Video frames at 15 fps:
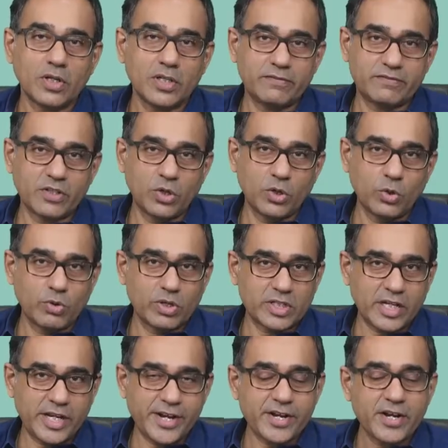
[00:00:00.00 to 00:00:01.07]
If the lower the
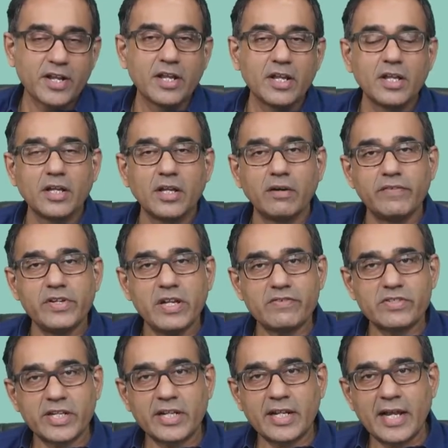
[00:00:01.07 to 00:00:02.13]
rate, we have
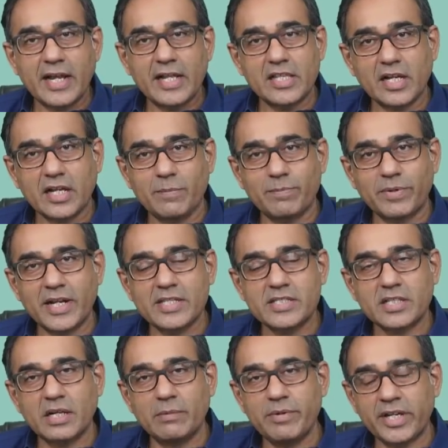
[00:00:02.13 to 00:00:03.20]
seen higher the compliance
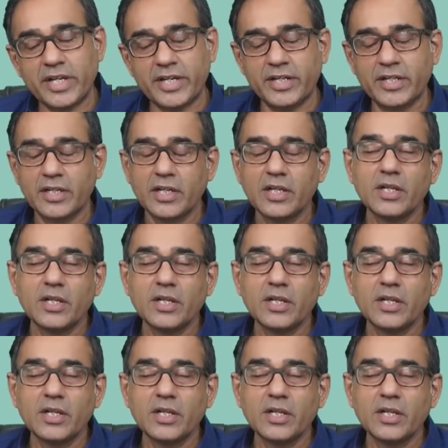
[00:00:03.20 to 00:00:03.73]
coming in